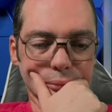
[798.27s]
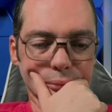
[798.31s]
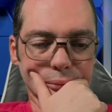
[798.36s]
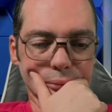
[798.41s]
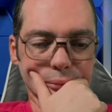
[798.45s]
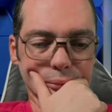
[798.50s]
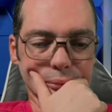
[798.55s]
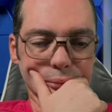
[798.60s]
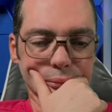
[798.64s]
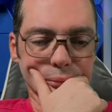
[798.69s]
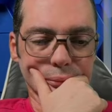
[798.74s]

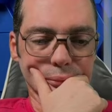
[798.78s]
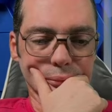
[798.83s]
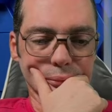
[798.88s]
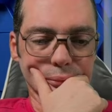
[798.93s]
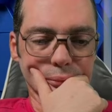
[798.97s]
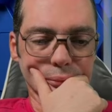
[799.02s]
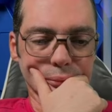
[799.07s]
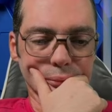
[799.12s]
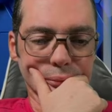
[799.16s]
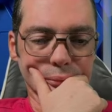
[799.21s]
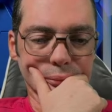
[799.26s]

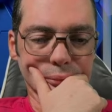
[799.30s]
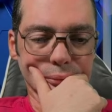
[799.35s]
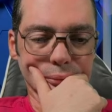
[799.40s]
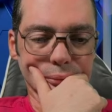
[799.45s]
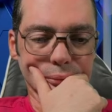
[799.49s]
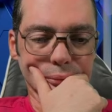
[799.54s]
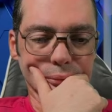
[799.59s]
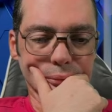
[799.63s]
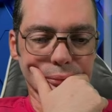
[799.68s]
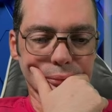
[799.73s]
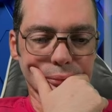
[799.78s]

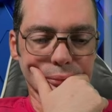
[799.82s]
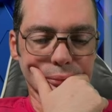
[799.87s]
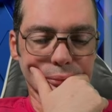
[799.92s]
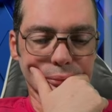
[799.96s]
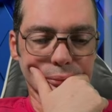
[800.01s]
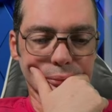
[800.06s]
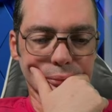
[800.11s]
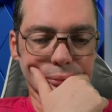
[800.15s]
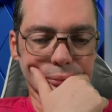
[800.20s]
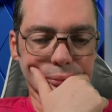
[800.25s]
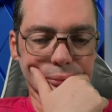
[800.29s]

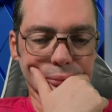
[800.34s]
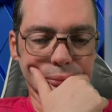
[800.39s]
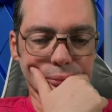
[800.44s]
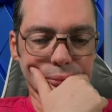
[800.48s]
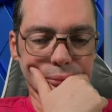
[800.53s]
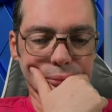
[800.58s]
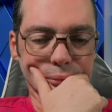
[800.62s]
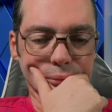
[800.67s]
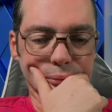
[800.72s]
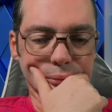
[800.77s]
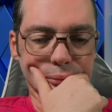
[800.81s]

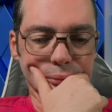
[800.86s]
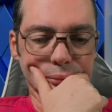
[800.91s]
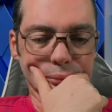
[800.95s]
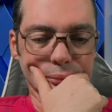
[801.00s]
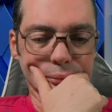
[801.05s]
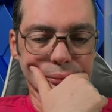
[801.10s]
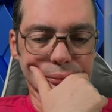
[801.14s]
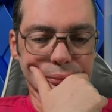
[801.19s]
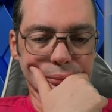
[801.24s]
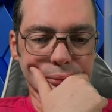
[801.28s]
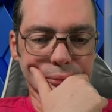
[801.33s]

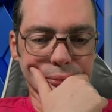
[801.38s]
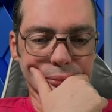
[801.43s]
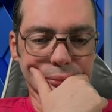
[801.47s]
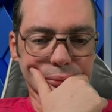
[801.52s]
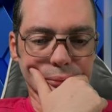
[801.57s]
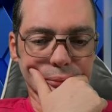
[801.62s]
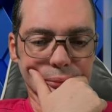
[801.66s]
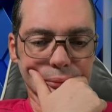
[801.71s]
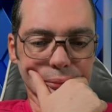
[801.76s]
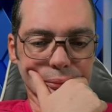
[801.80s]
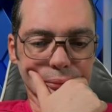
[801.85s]

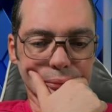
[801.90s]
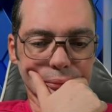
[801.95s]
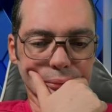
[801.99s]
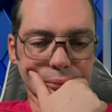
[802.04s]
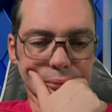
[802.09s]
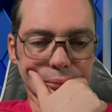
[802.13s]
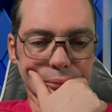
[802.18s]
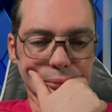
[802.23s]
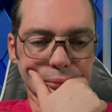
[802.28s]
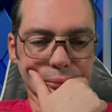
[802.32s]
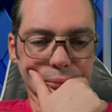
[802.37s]

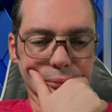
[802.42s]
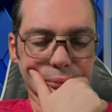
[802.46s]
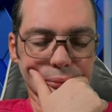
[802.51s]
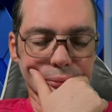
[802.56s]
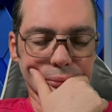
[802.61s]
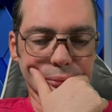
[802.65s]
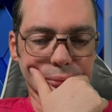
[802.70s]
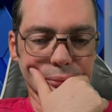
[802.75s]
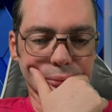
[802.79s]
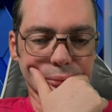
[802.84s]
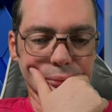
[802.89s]

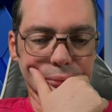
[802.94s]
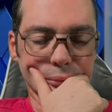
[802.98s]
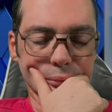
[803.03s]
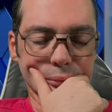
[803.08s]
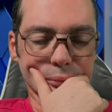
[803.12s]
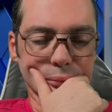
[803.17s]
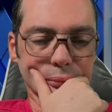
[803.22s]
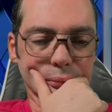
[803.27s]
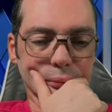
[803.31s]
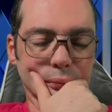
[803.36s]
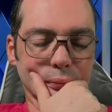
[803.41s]

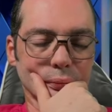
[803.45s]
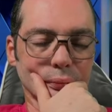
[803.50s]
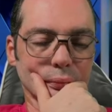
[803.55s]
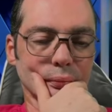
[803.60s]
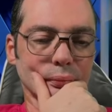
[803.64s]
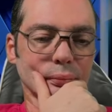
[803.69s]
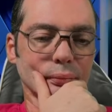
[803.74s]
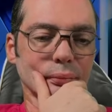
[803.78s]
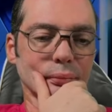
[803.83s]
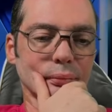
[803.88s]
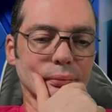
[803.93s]

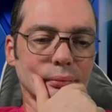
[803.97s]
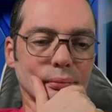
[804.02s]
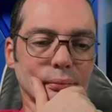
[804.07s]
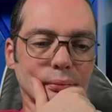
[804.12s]
[no speech]